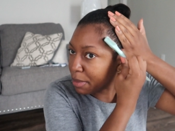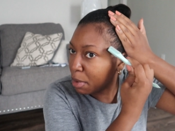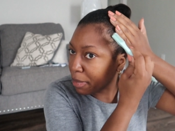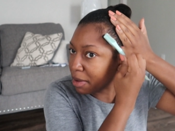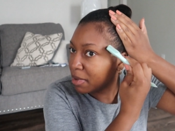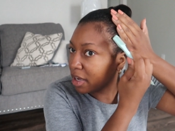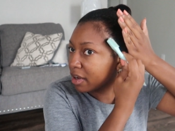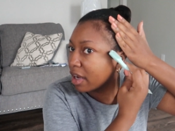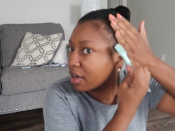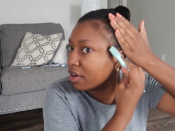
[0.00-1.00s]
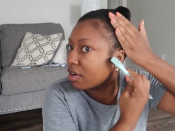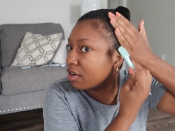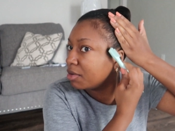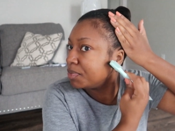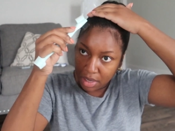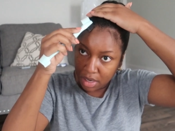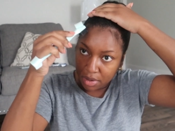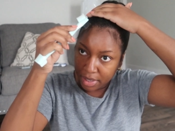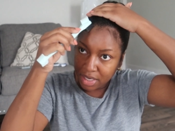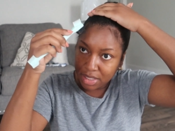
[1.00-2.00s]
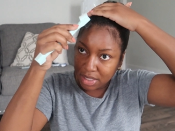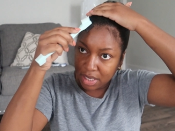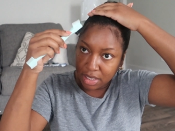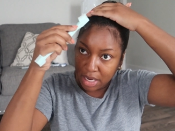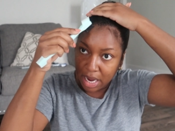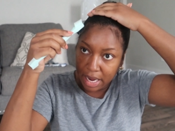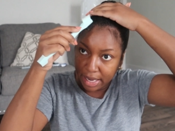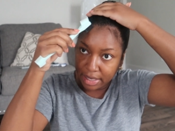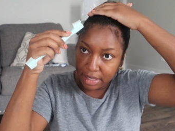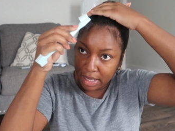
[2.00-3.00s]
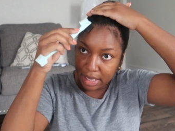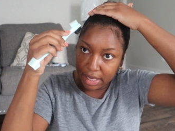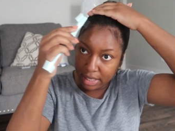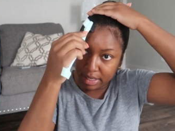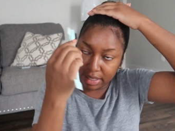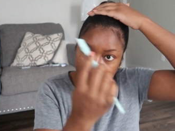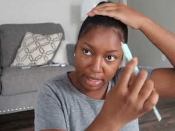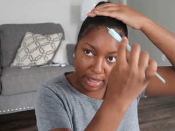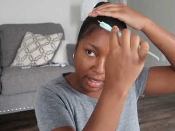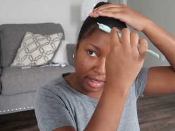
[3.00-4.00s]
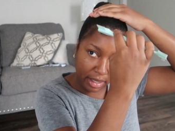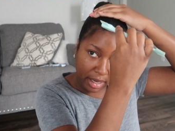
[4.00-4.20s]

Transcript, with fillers: i'm a baby hair kind of girl and y'all it is getting hot like